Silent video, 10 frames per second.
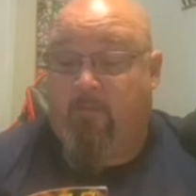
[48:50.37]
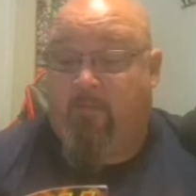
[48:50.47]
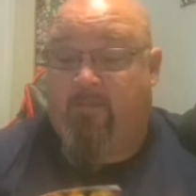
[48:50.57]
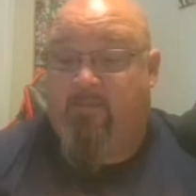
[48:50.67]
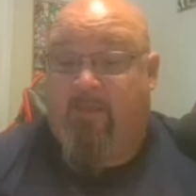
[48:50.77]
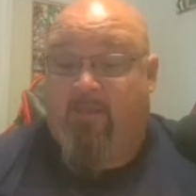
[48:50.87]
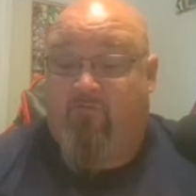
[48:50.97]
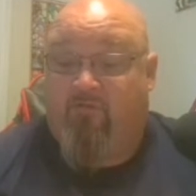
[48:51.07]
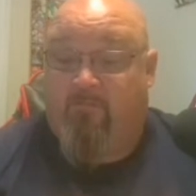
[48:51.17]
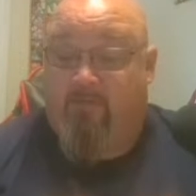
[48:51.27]
got some ads
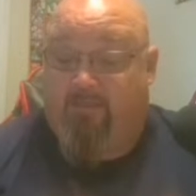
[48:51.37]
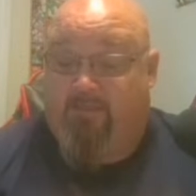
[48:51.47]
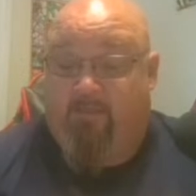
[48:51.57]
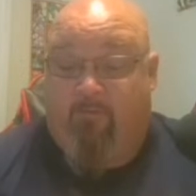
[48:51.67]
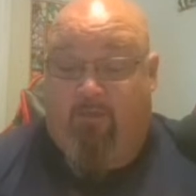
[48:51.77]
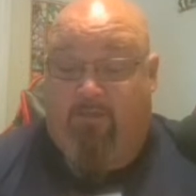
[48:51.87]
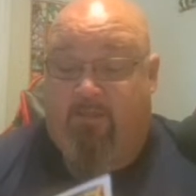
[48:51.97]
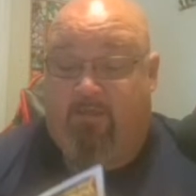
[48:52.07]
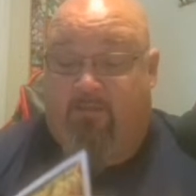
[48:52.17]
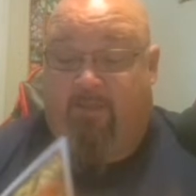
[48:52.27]
for some DC books in
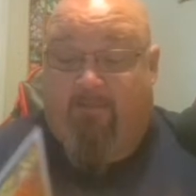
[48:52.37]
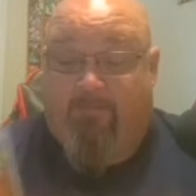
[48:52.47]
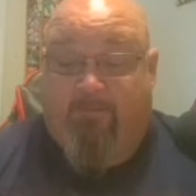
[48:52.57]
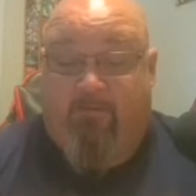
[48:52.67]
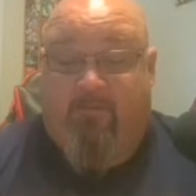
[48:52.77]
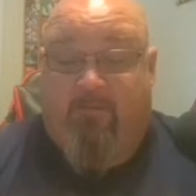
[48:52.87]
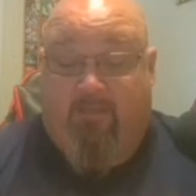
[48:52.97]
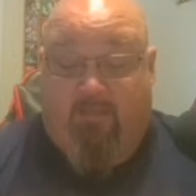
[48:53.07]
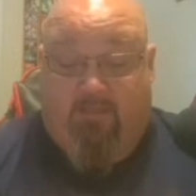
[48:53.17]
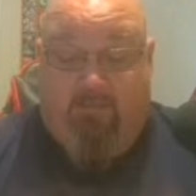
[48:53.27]
there, some absolutes and
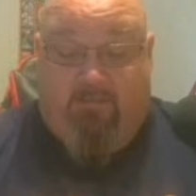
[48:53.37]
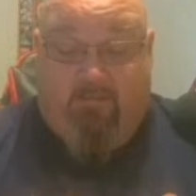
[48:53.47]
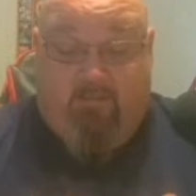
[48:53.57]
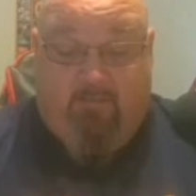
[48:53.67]
things.